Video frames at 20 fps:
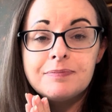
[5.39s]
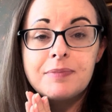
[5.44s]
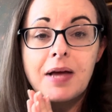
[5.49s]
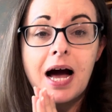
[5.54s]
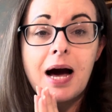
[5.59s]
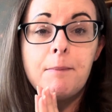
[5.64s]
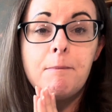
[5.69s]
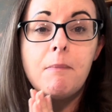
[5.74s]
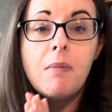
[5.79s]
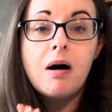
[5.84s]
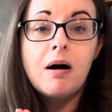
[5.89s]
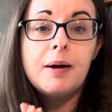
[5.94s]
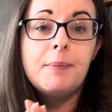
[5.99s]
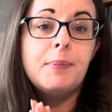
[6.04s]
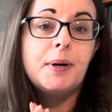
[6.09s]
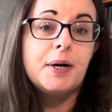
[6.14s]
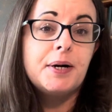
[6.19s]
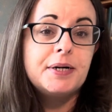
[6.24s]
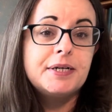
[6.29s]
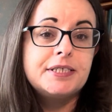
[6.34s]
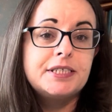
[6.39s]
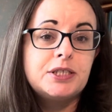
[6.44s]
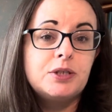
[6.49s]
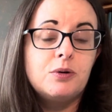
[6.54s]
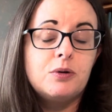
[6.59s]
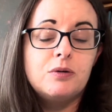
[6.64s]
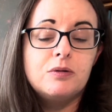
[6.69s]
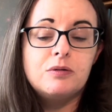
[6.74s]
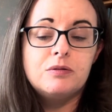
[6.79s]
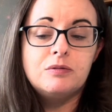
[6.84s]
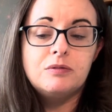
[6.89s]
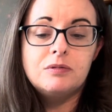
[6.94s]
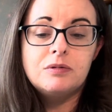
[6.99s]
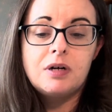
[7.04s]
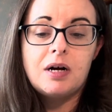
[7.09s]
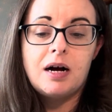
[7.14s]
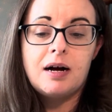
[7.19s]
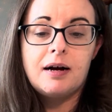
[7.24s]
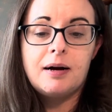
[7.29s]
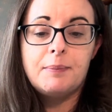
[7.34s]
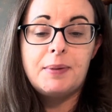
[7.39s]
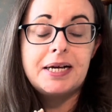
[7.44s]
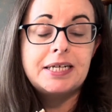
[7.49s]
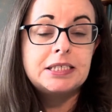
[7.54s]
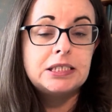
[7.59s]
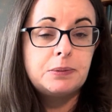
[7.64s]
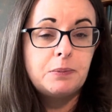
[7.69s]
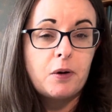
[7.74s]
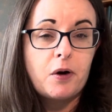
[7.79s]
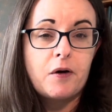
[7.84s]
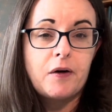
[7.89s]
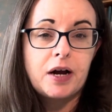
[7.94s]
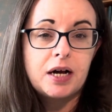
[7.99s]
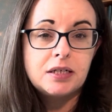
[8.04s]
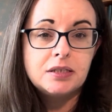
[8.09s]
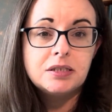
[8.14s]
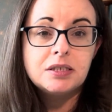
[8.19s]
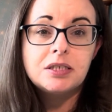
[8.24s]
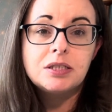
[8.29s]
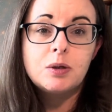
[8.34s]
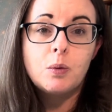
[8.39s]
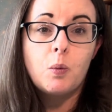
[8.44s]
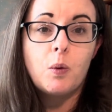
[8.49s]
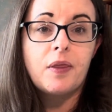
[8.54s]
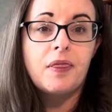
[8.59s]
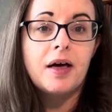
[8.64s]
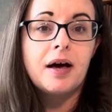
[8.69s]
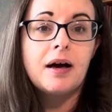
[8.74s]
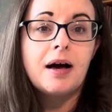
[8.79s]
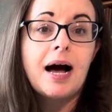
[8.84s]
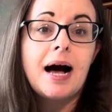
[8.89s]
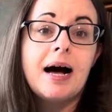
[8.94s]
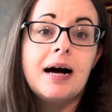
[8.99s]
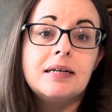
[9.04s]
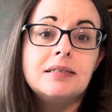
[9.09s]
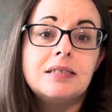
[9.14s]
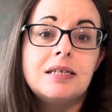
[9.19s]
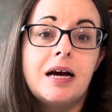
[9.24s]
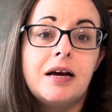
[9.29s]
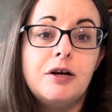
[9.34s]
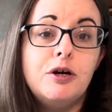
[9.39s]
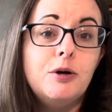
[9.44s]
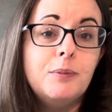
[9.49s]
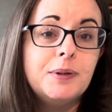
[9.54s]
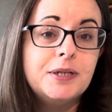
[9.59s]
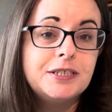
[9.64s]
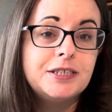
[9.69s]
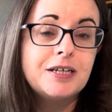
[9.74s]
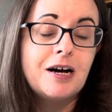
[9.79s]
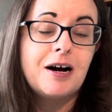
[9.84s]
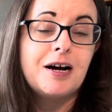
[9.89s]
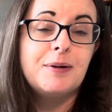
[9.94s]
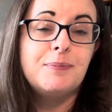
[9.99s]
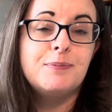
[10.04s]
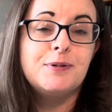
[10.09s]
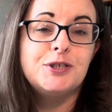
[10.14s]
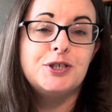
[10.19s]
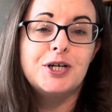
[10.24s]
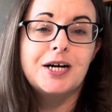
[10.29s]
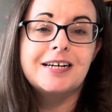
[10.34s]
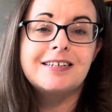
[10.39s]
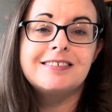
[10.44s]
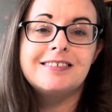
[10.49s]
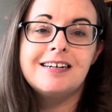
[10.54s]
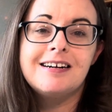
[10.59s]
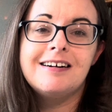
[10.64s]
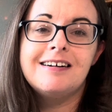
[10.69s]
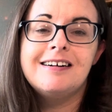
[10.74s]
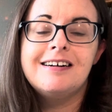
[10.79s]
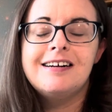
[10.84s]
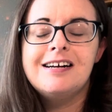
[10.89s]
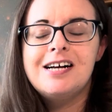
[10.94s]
and my personal experience with it as a human design projector.